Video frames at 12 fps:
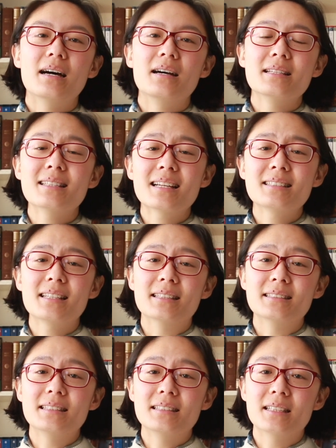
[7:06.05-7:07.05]
In that
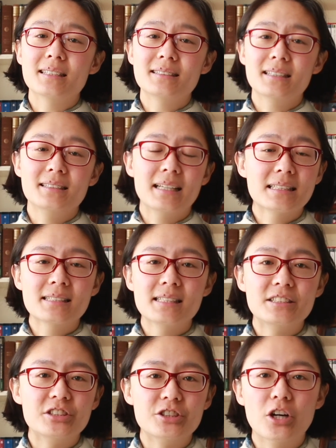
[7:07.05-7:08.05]
sense, it does an
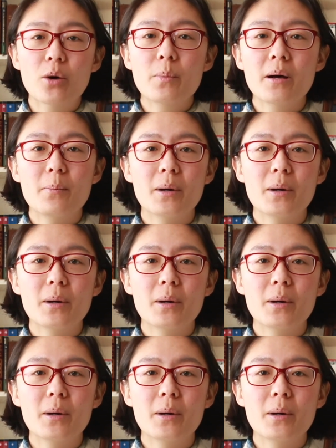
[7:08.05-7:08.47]
excellent job,